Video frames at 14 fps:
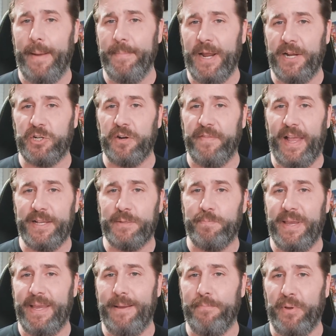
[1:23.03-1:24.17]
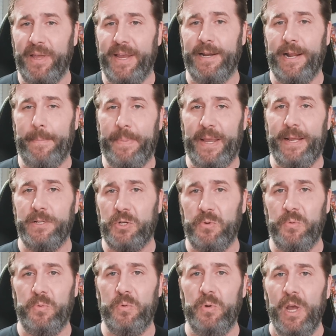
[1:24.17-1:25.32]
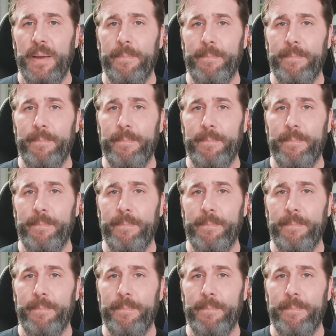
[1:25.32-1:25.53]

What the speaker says: I'm not sure if that's being playing up into